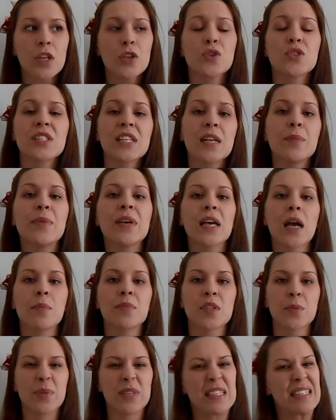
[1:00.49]
your skin
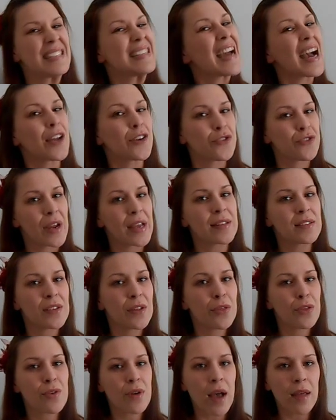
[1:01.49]
becomes a bit
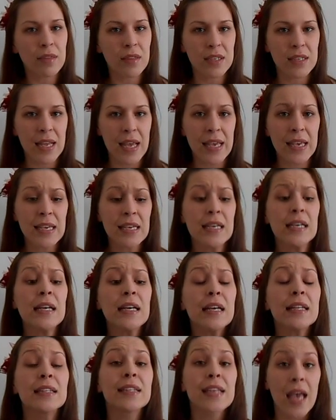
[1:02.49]
dehydrated throughout the day,
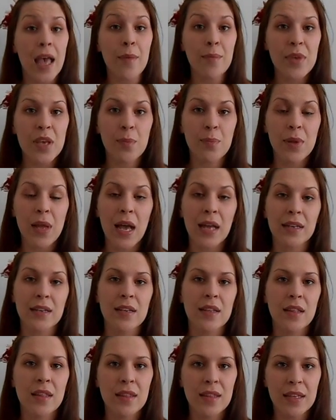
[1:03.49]
it can be applied
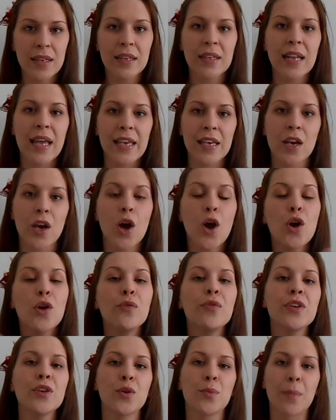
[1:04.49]
in a thin layer
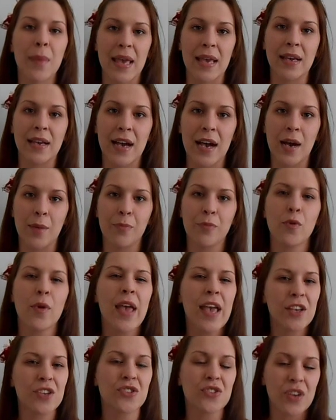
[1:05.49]
over your makeup
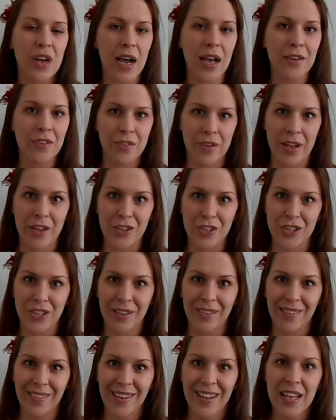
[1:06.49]
for extra
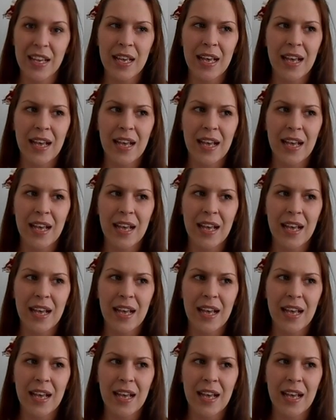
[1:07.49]
hydration.